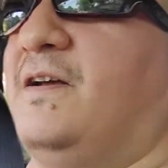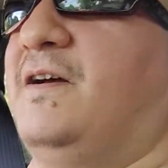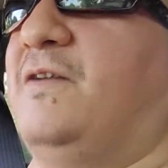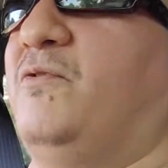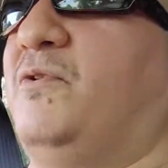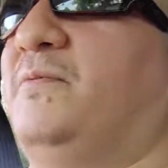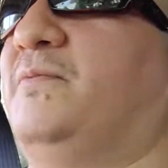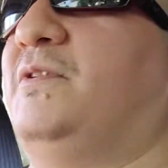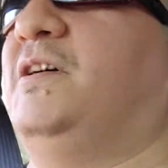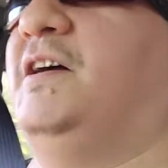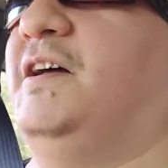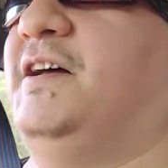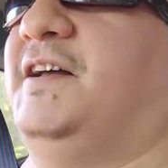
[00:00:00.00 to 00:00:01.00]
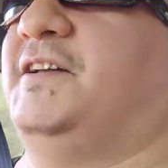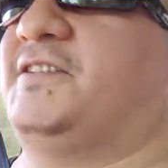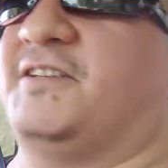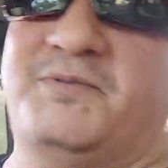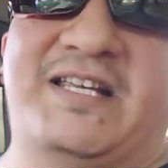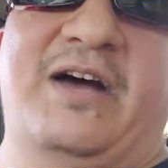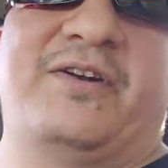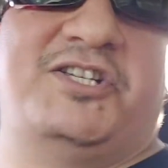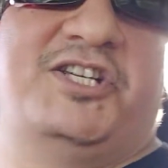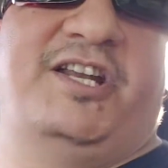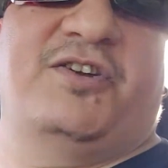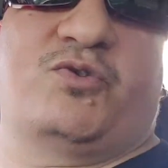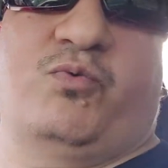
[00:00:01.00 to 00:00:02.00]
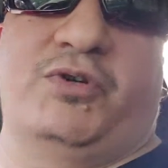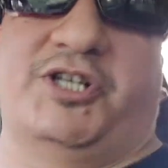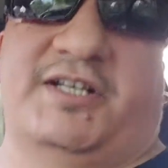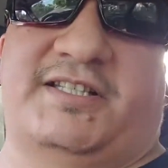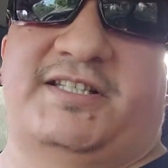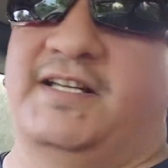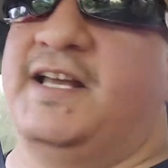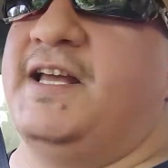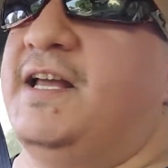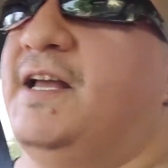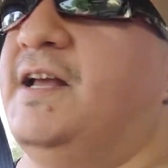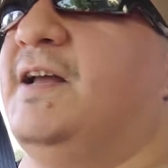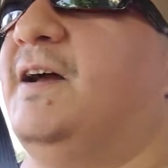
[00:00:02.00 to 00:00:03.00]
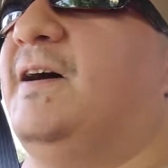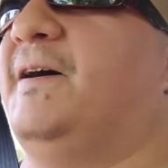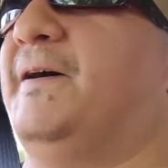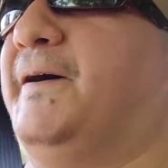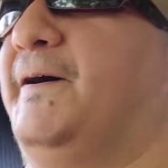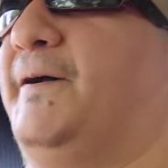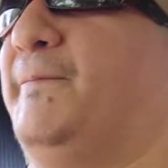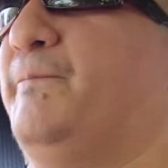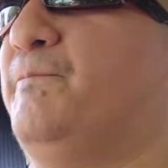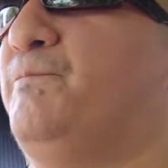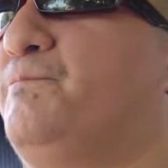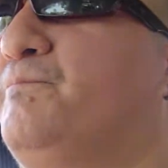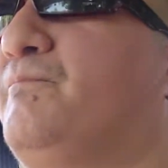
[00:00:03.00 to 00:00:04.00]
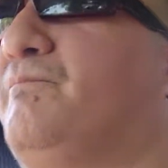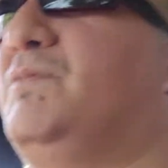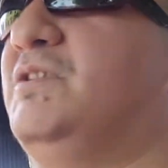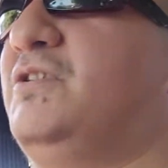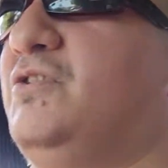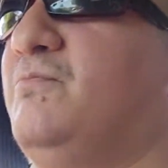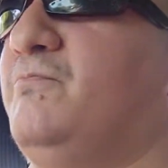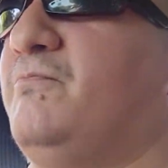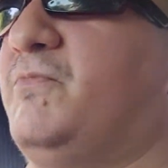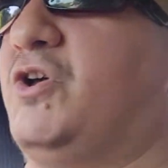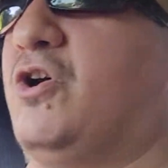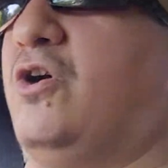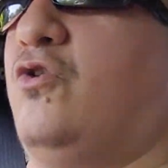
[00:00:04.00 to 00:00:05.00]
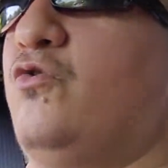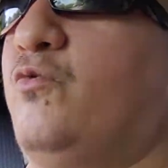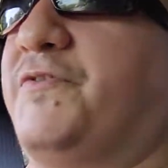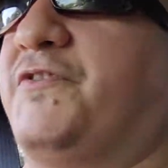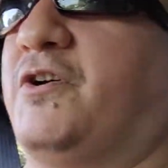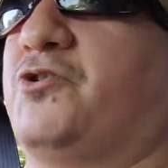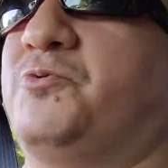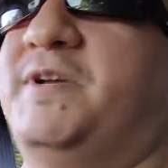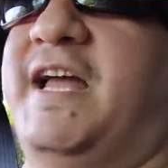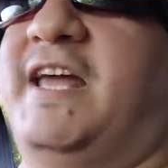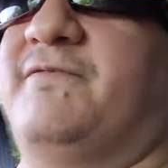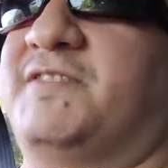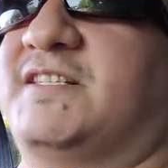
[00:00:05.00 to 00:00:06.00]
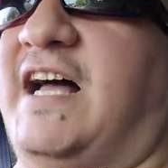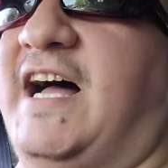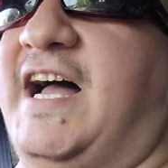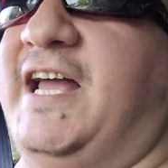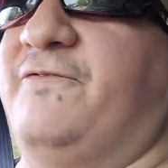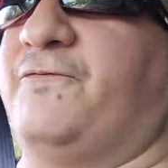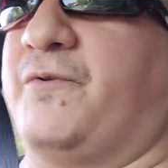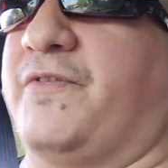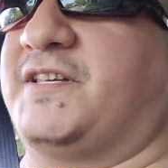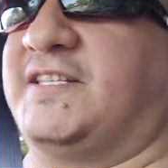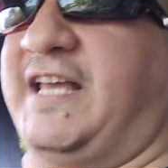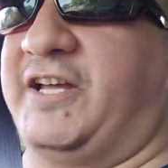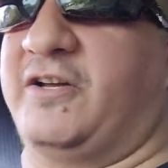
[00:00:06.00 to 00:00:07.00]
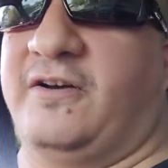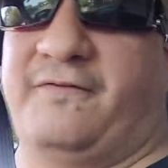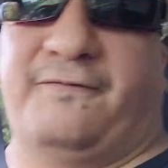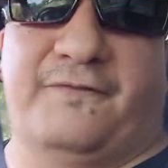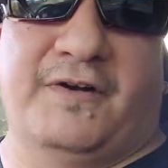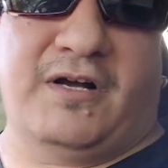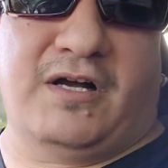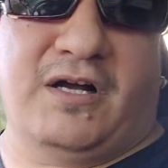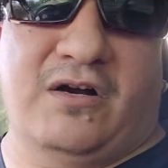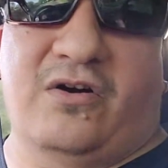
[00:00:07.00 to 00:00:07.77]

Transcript: well, some sound engineers will just um, go with the creative side for the sake of uh,